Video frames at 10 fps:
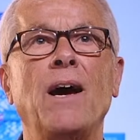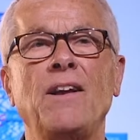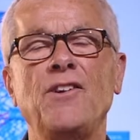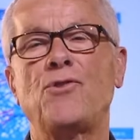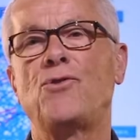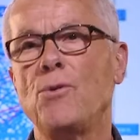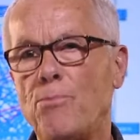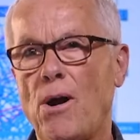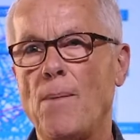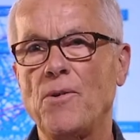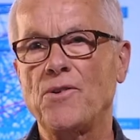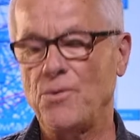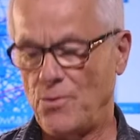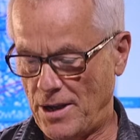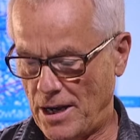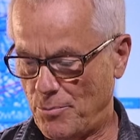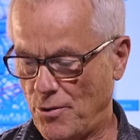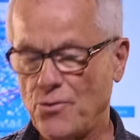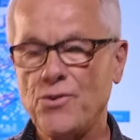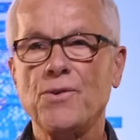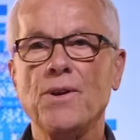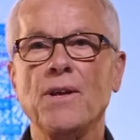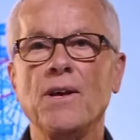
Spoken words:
there are at least two problems with that approach.